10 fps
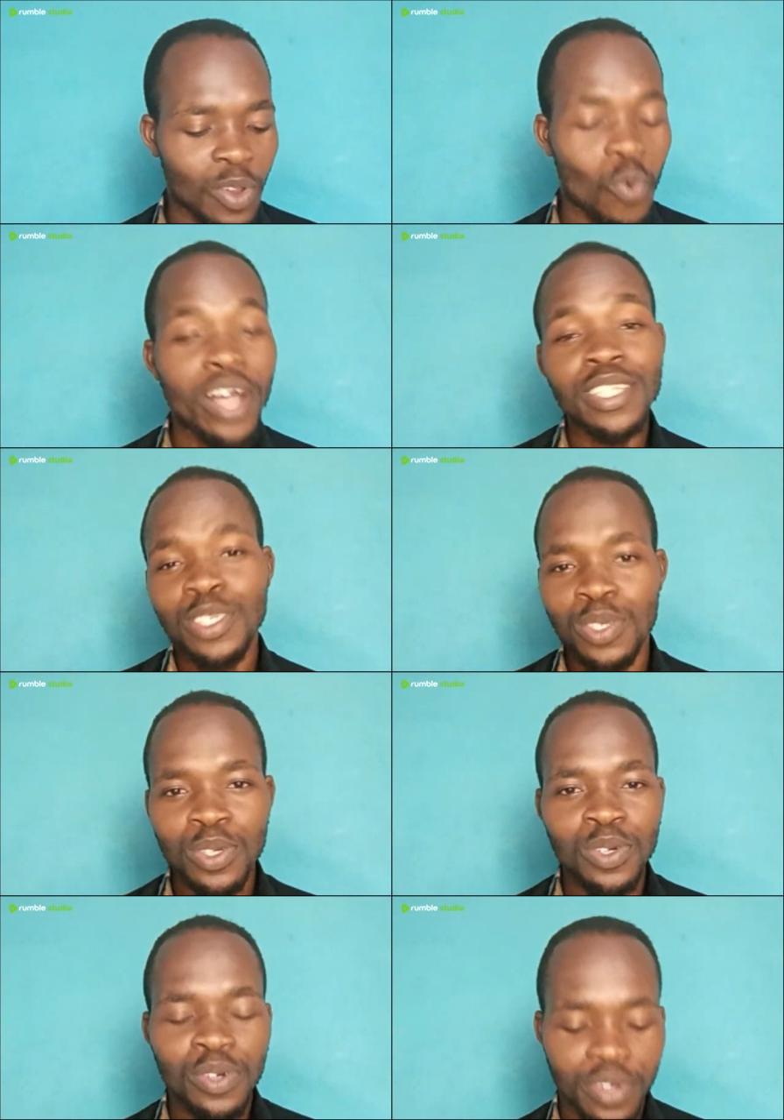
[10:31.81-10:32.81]
One,
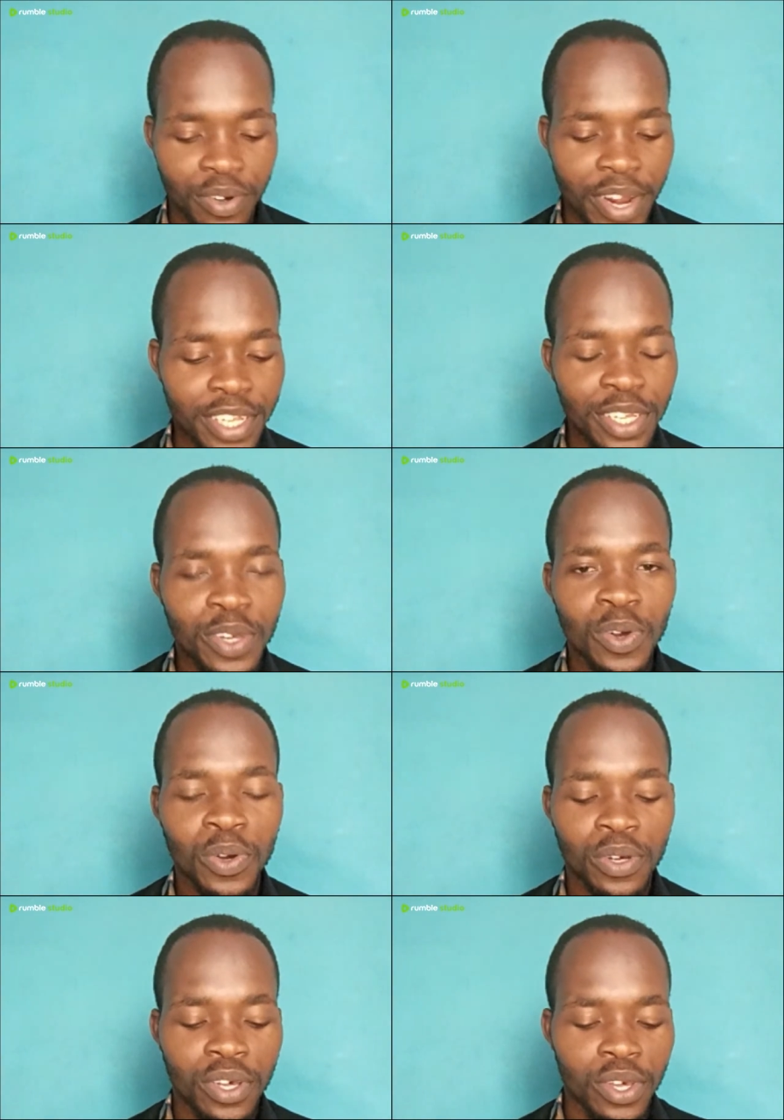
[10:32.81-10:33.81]
two. Ready.
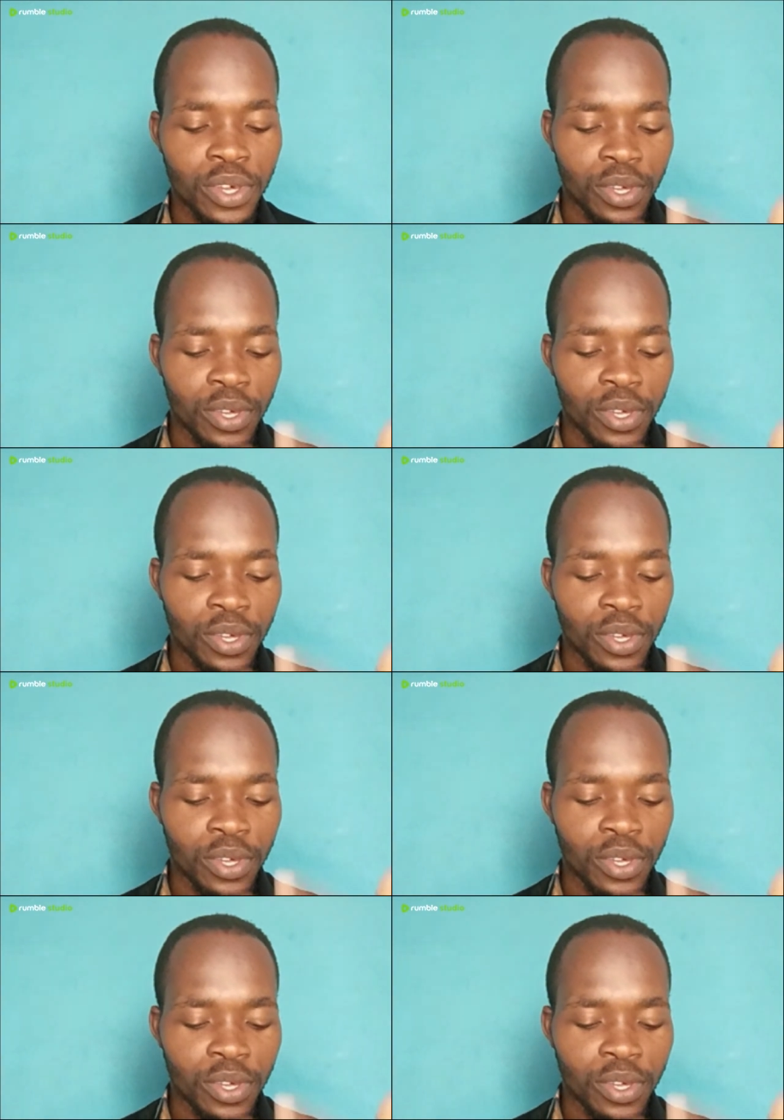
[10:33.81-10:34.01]
Go.